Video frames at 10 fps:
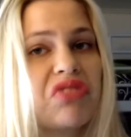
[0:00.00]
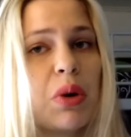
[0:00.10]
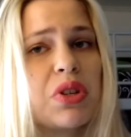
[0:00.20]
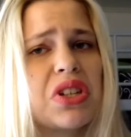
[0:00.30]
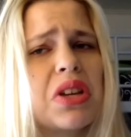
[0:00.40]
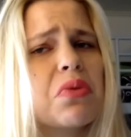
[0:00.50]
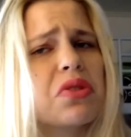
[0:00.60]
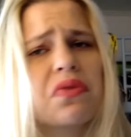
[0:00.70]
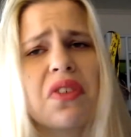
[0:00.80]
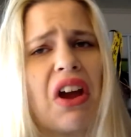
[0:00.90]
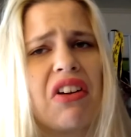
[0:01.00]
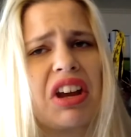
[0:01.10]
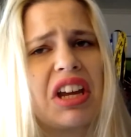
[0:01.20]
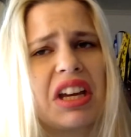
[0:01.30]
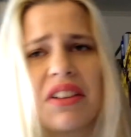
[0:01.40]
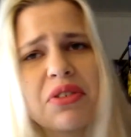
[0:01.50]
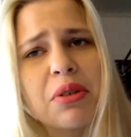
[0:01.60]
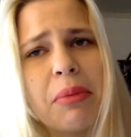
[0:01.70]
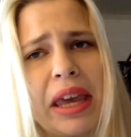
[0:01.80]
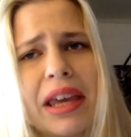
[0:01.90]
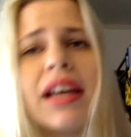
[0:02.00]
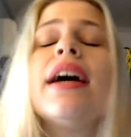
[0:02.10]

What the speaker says: which it was very good for me.